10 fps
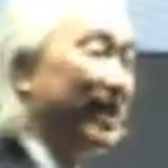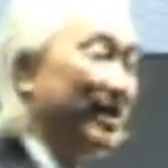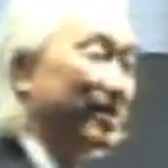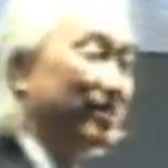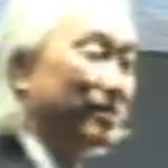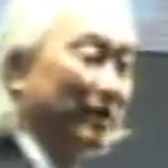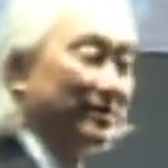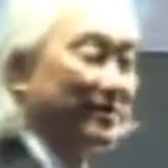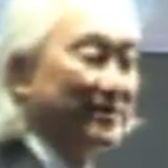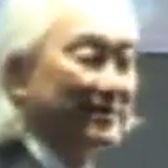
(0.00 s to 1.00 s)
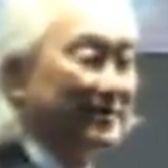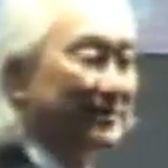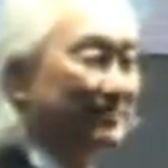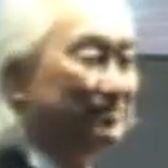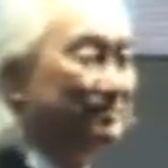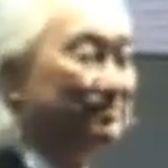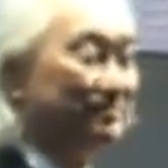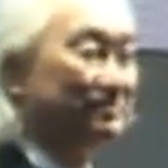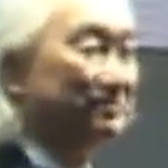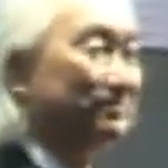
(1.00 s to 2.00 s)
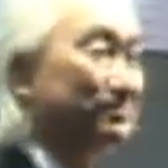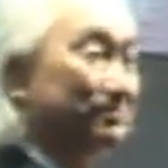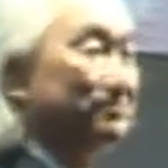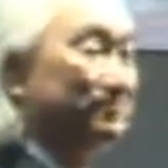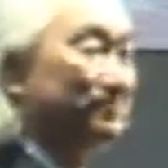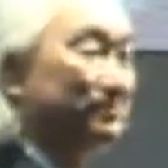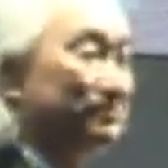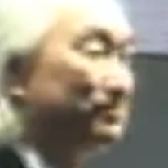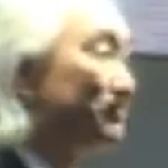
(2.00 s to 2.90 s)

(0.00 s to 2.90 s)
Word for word: Any other questions? Here.